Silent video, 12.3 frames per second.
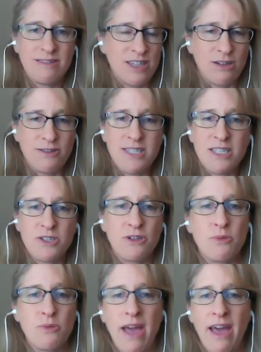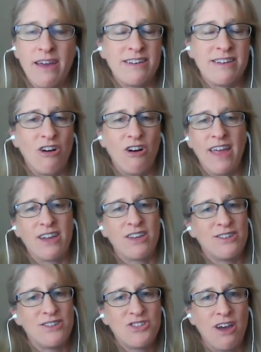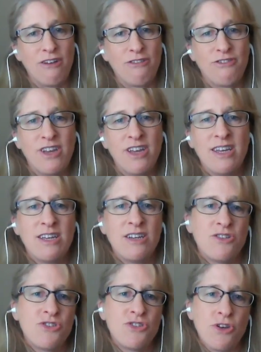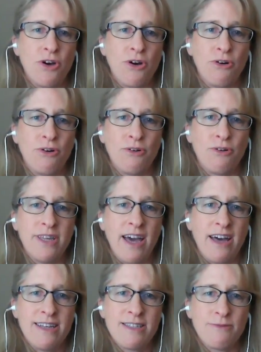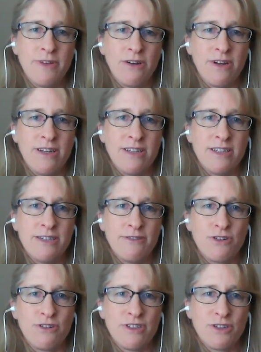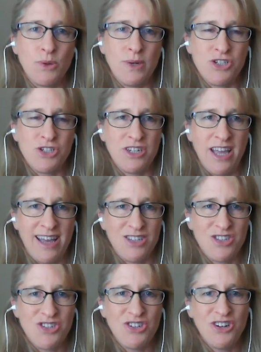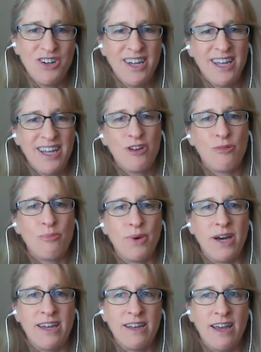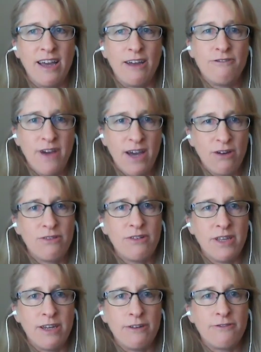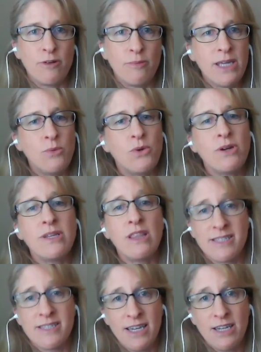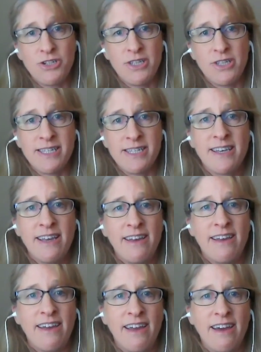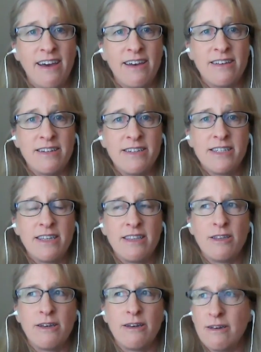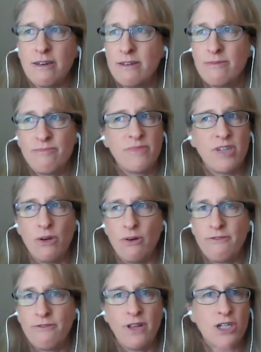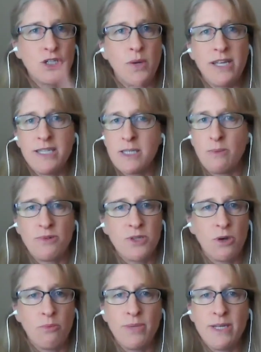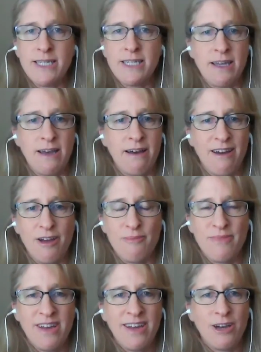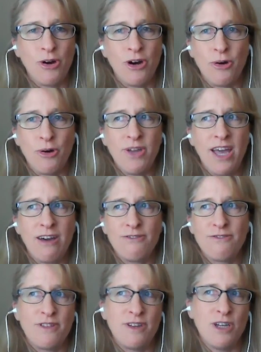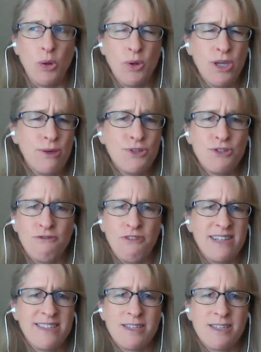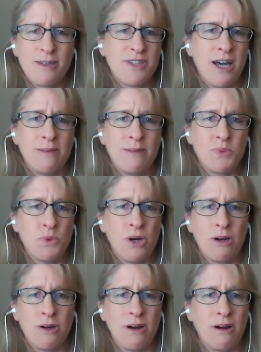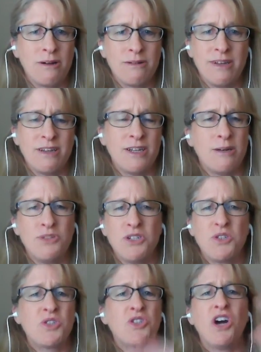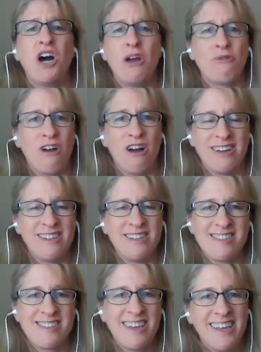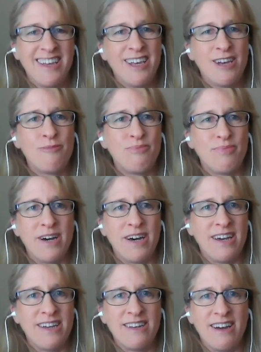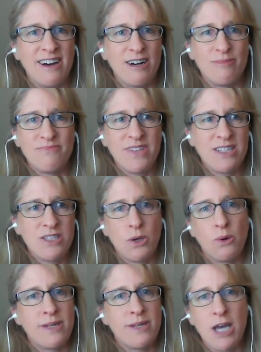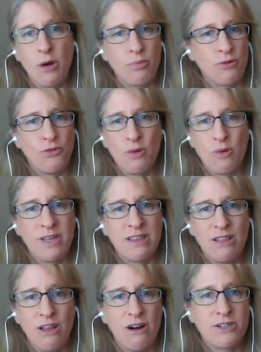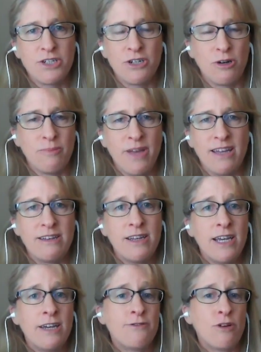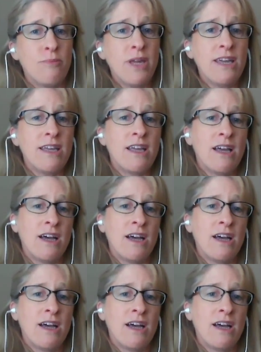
you know, seasonal demand and all that good stuff. So, yeah, that's a very difficult question to answer. But I found that for me, we're in Los Angeles and the you know it fluctuates summer's our busy time uh, we have you know huge events sometimes where our, our income just skyrockets but um, it's always outperforming the long term. And for me,